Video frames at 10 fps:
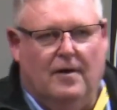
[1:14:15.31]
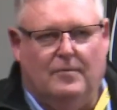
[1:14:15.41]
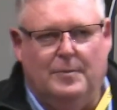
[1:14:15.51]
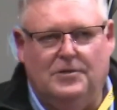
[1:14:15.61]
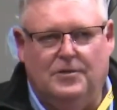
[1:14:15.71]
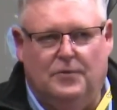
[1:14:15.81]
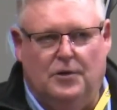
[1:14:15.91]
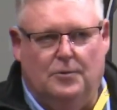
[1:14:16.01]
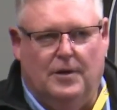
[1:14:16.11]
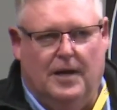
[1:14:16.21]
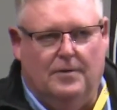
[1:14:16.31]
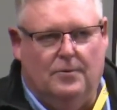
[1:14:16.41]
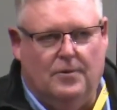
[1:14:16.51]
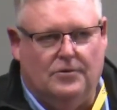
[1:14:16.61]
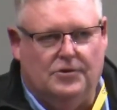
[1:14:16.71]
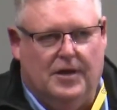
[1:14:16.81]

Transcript: I bet you if you do it again, it'll cost you